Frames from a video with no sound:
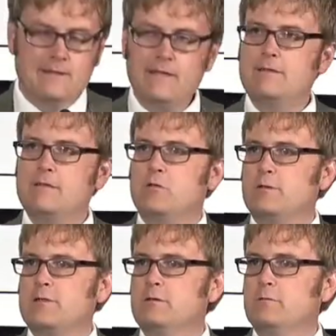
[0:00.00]
The
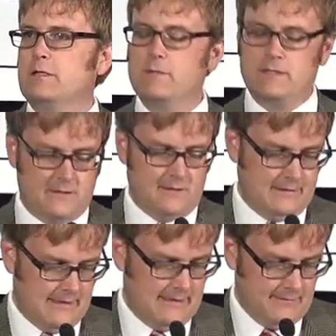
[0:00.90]
editorial, written by John
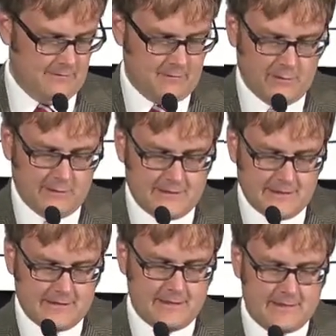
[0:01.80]
Taylor,
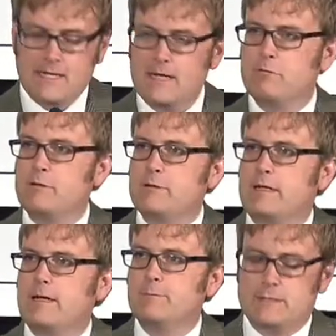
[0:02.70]
criticized contemporary
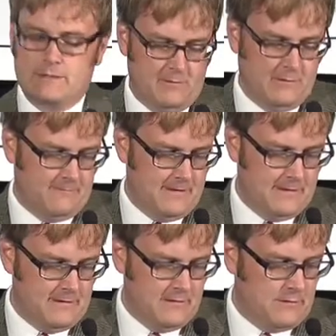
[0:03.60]
governments for their
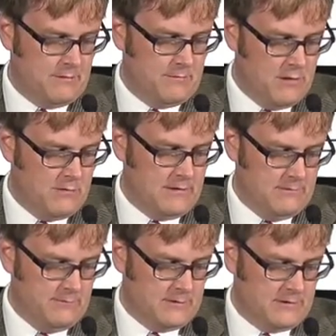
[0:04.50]
failure to promote
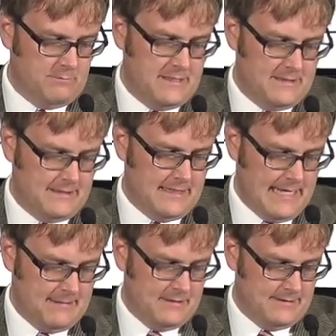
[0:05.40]
universal peace and
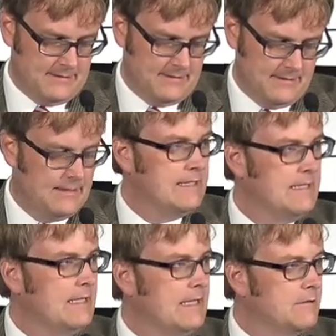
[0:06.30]
happiness
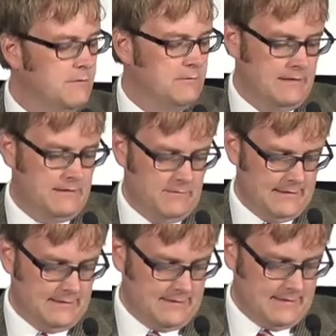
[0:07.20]
including the
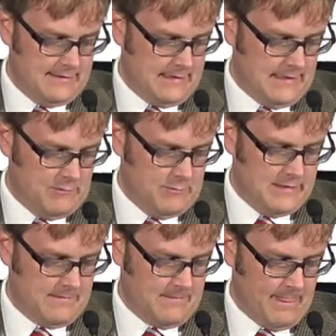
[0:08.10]
United States government.